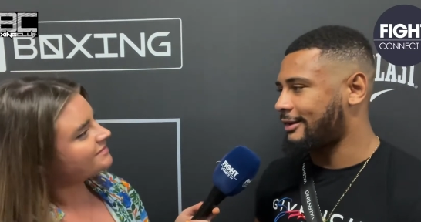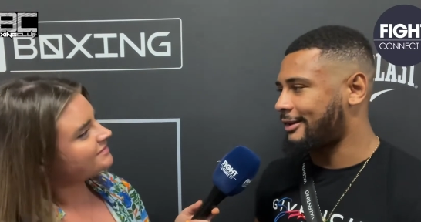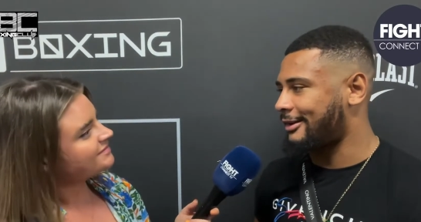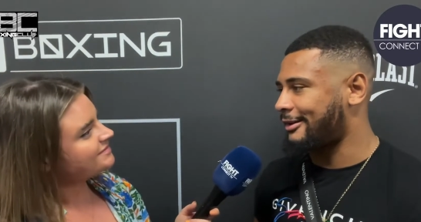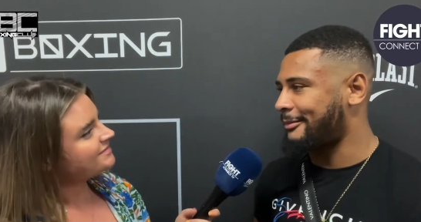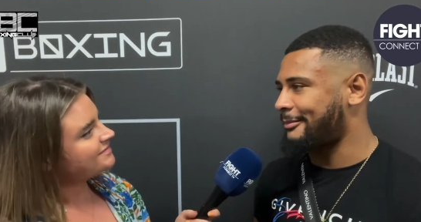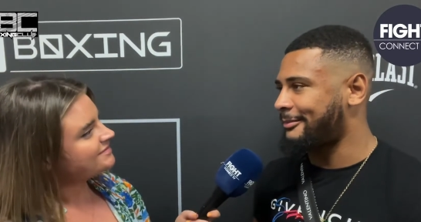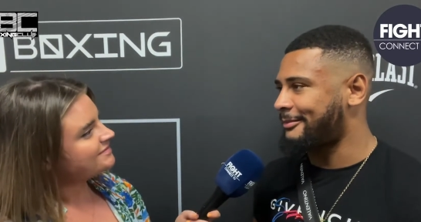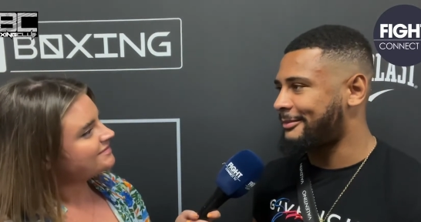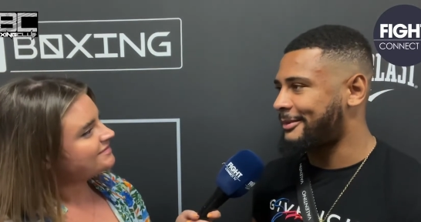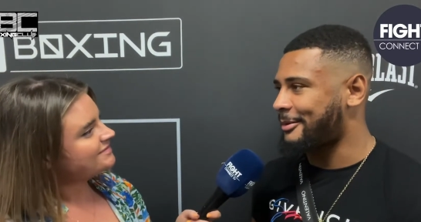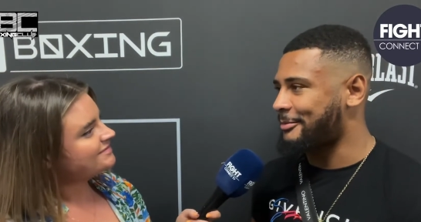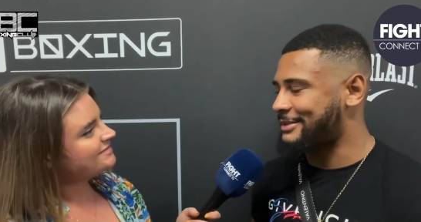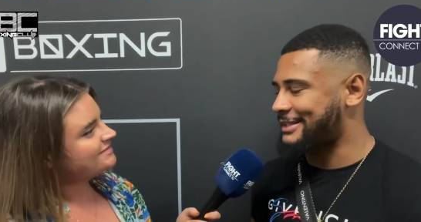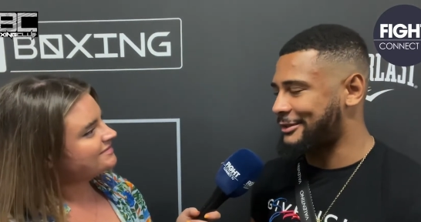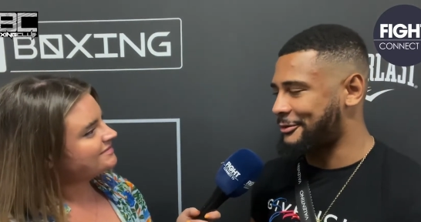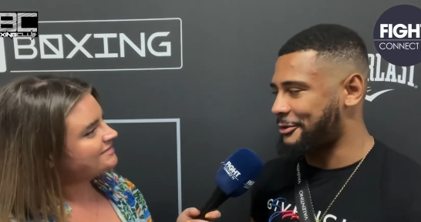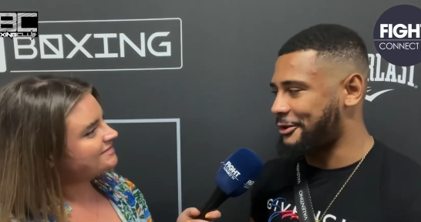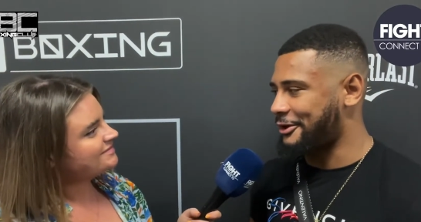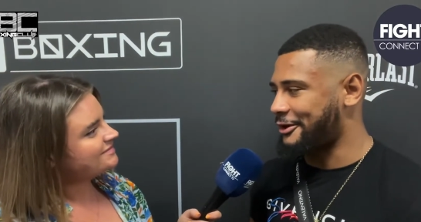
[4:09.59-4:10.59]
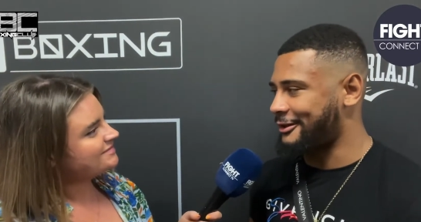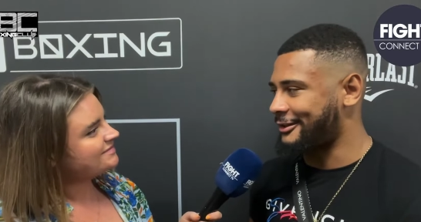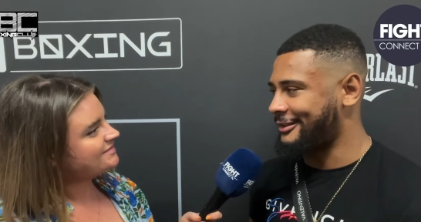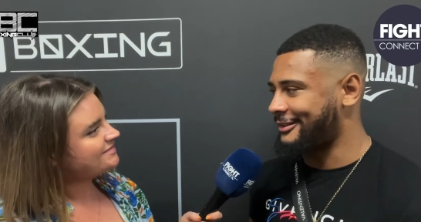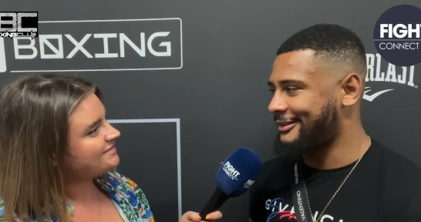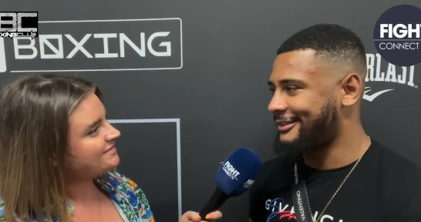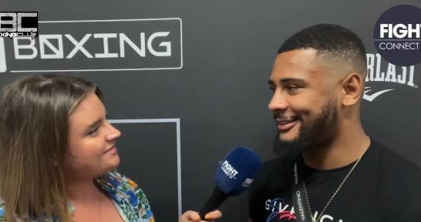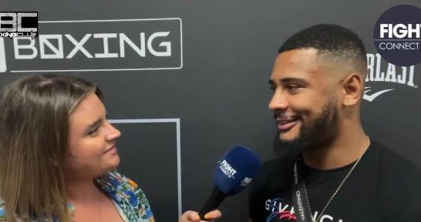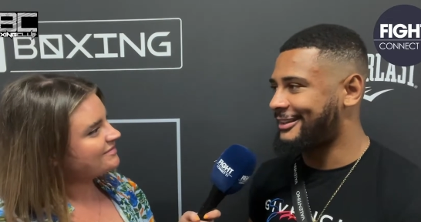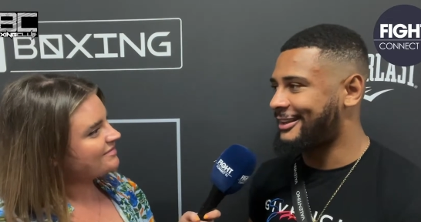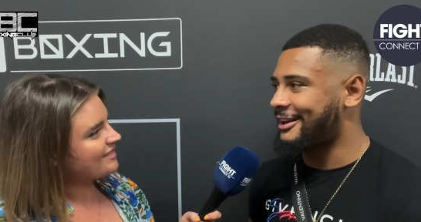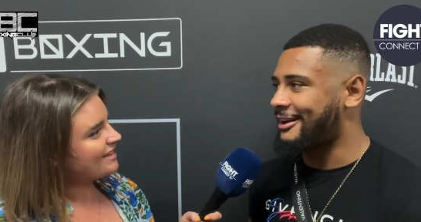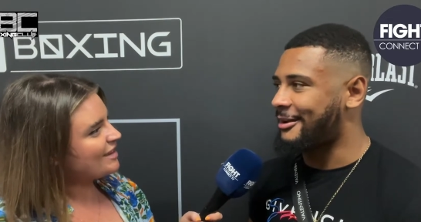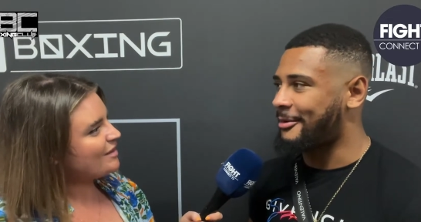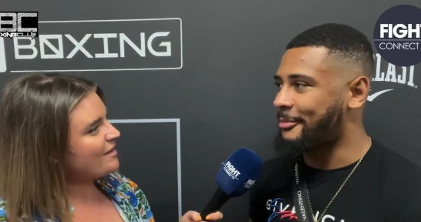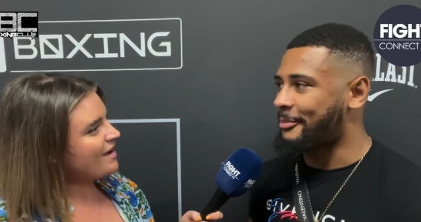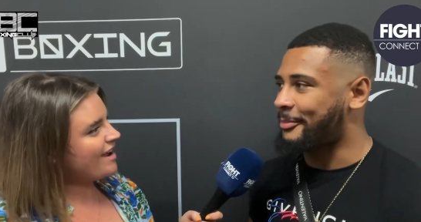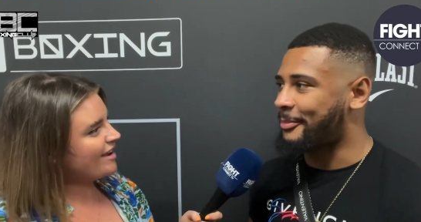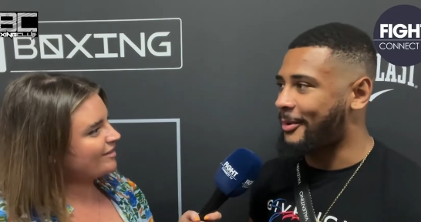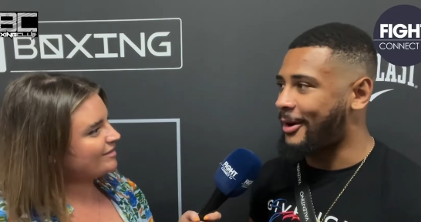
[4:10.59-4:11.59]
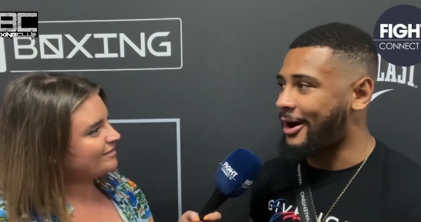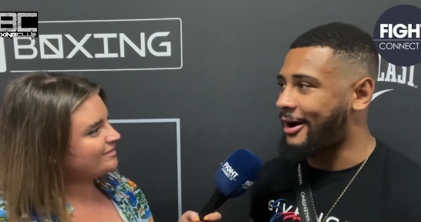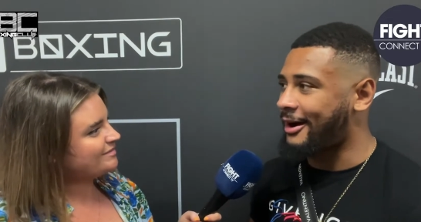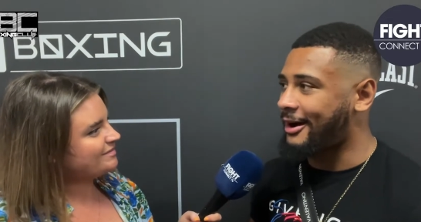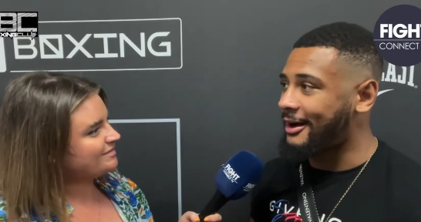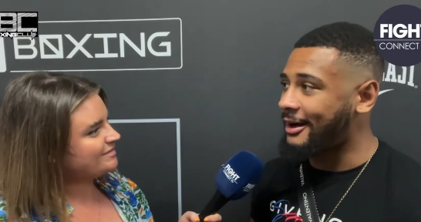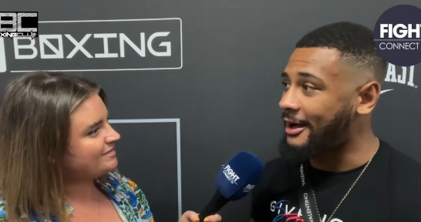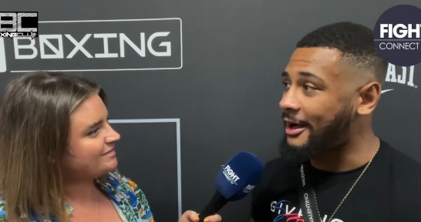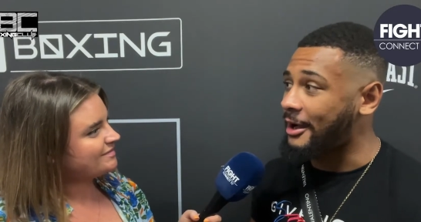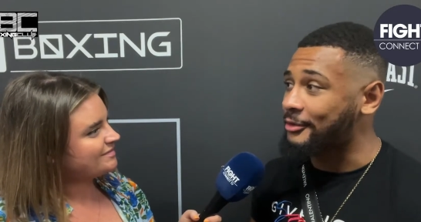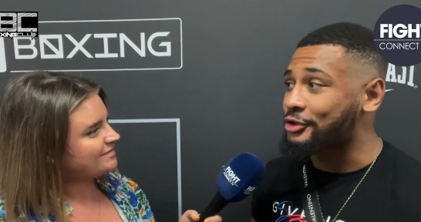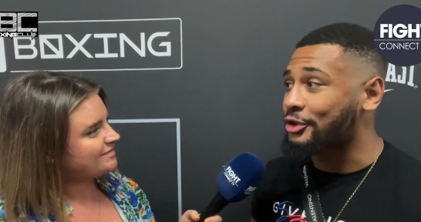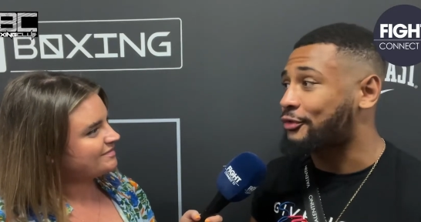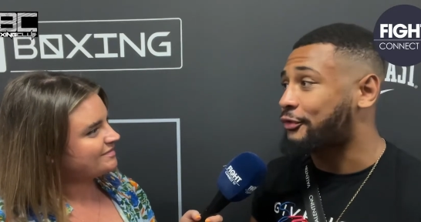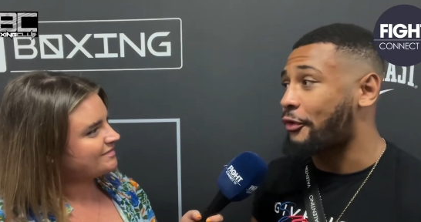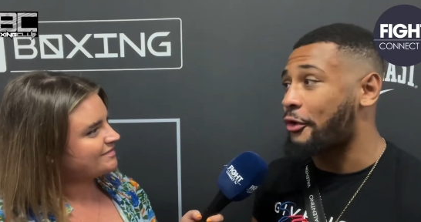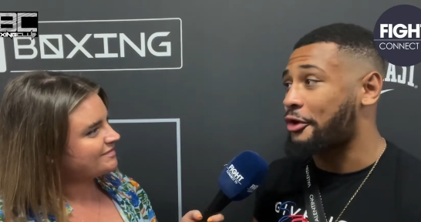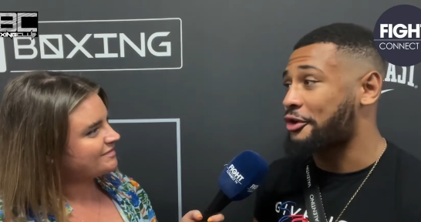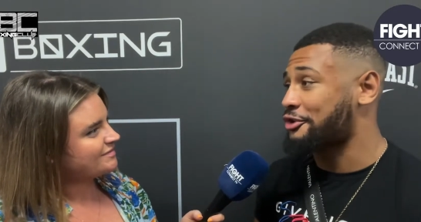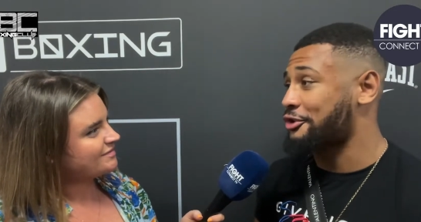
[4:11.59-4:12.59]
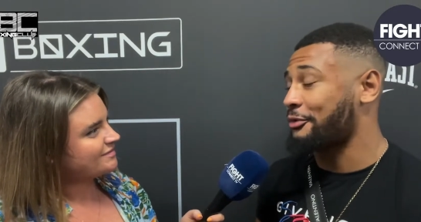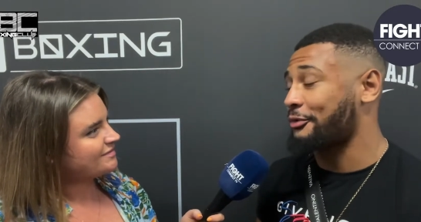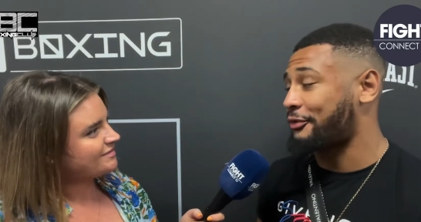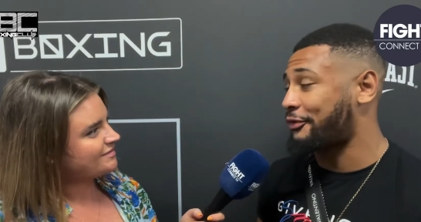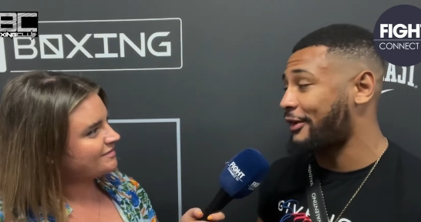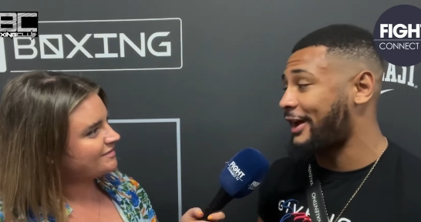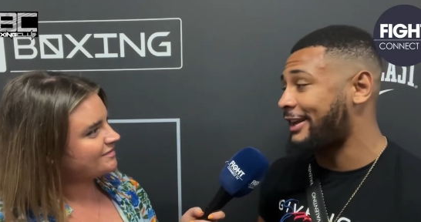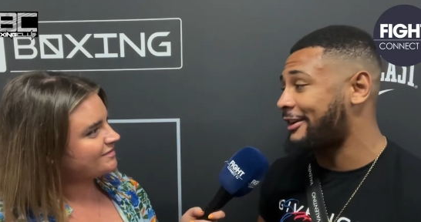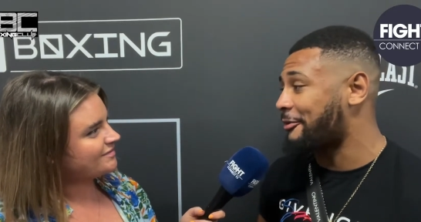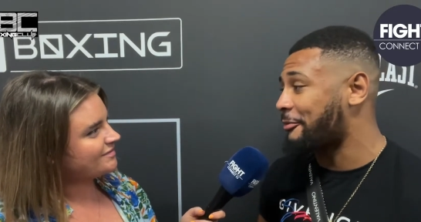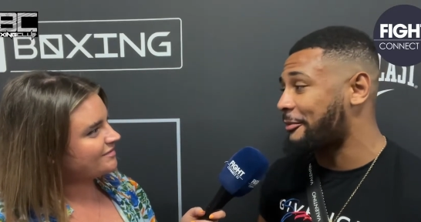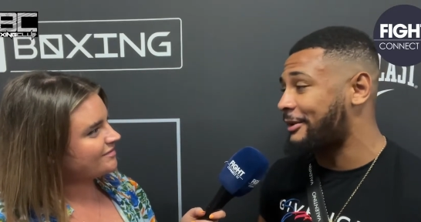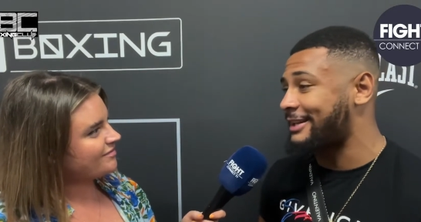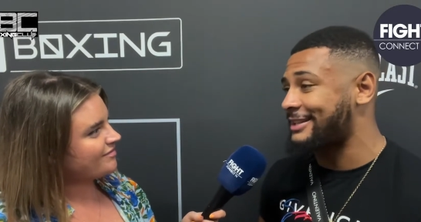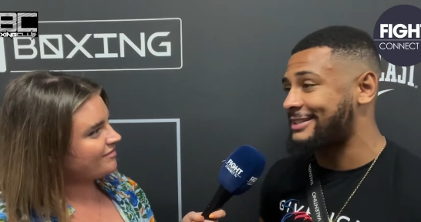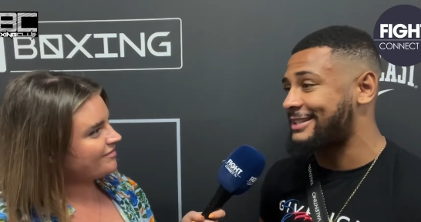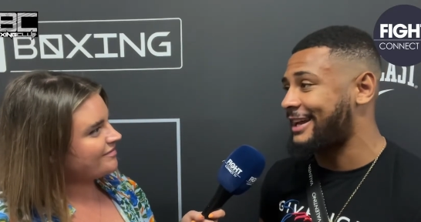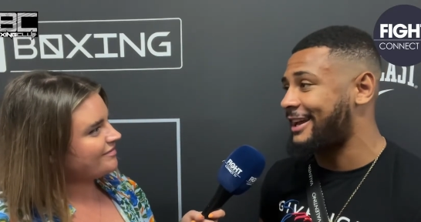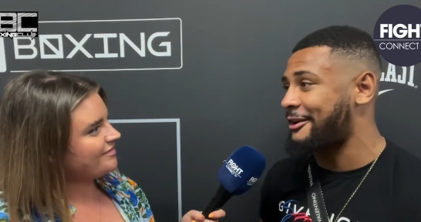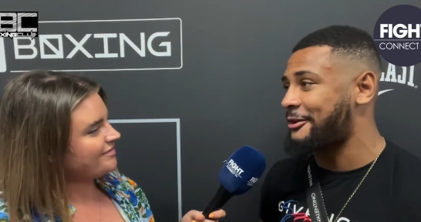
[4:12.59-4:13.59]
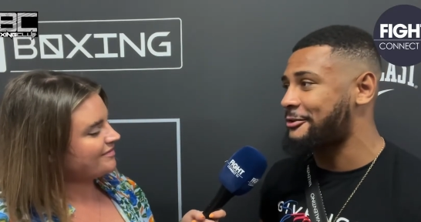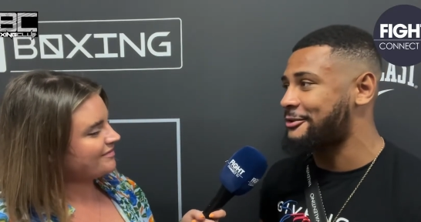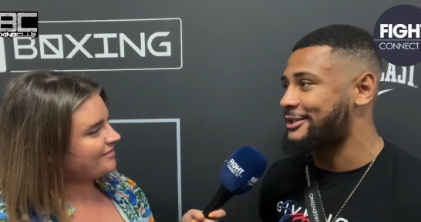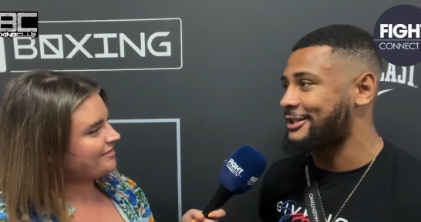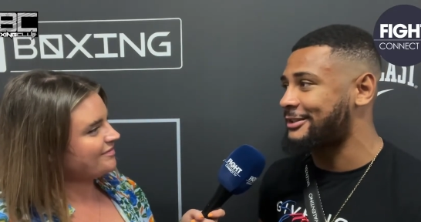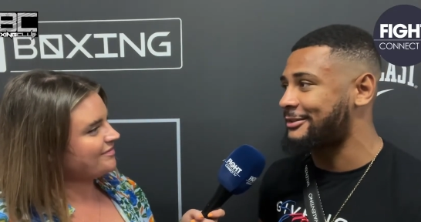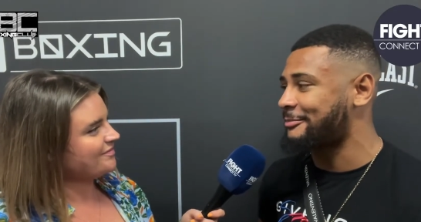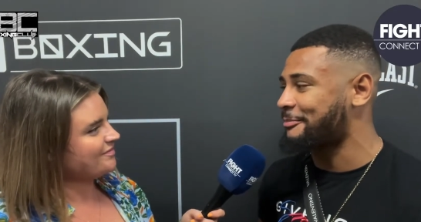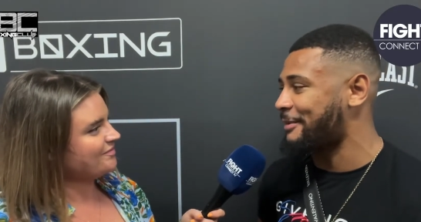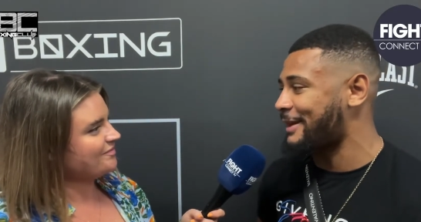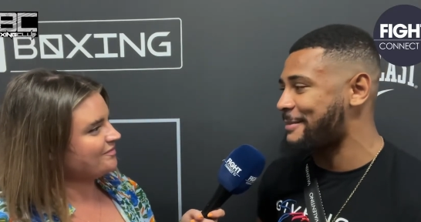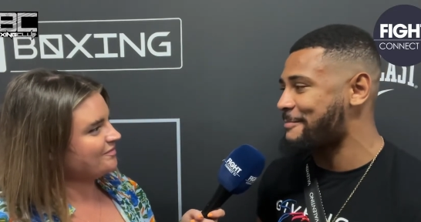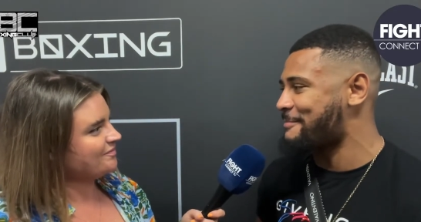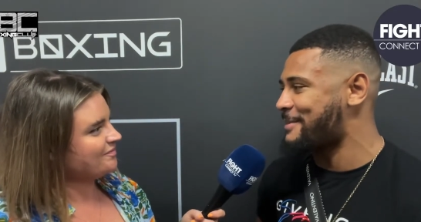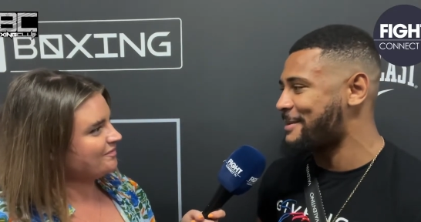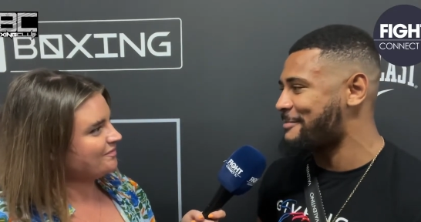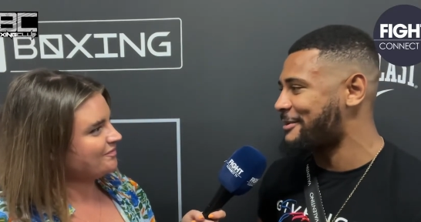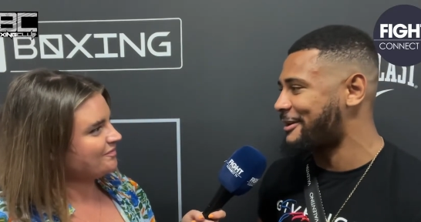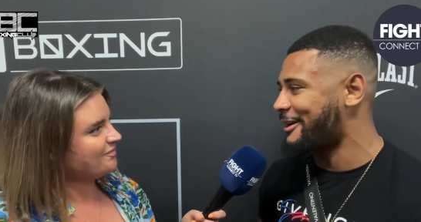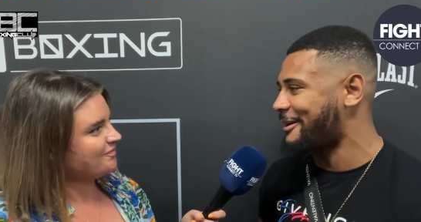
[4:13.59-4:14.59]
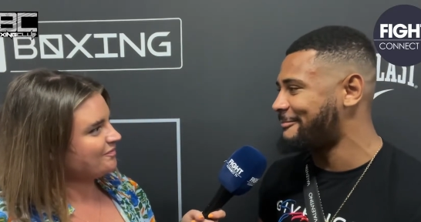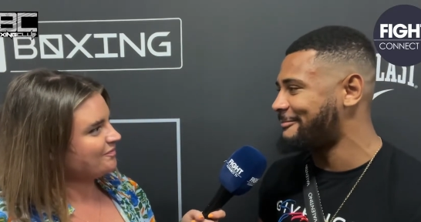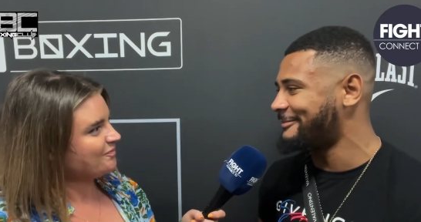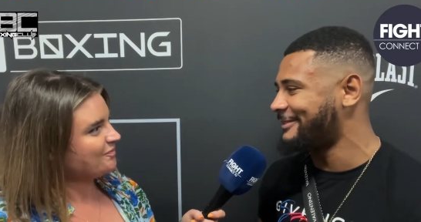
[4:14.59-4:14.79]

Speaker 1: Um, I'm still learning, but I'm just focused on fighting and winning titles and beating people up.